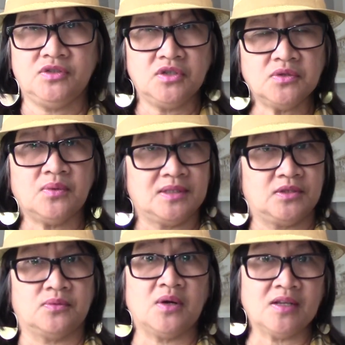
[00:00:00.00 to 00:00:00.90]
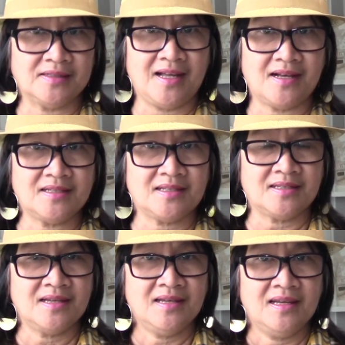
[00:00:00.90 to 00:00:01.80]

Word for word: do what the world does